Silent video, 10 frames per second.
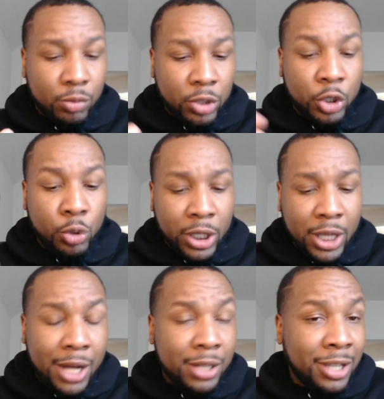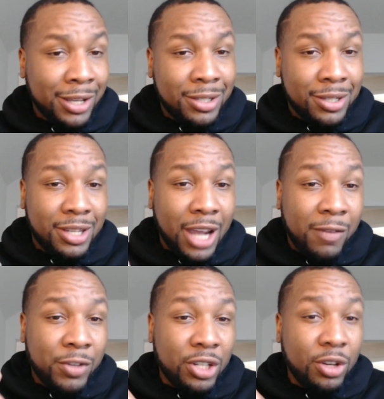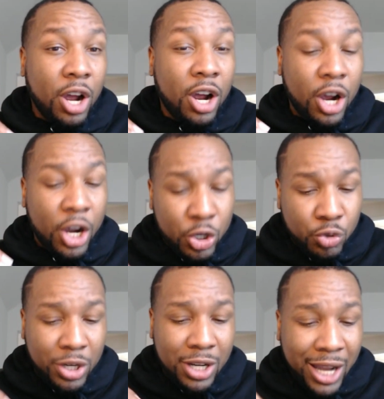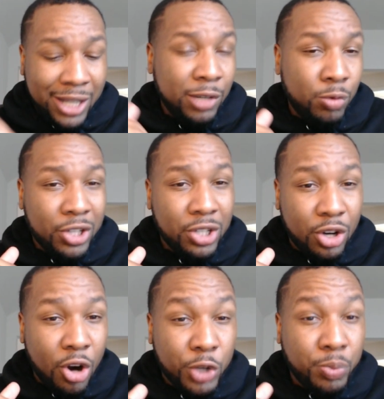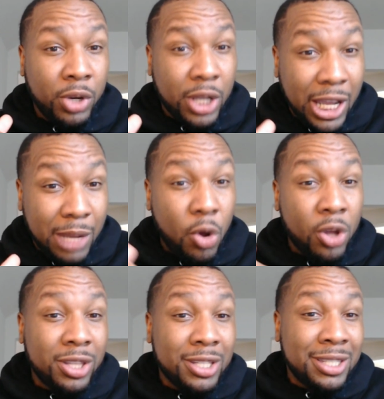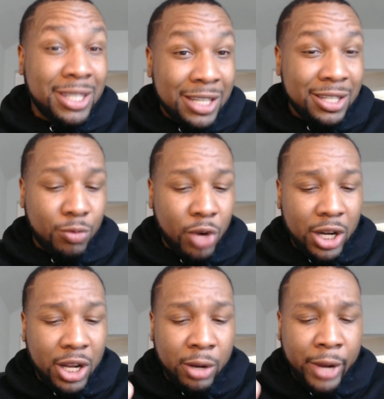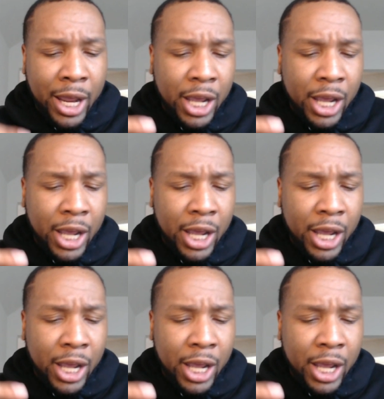And you look at it, Texas is averaging 190 rushing yards per game on the season right now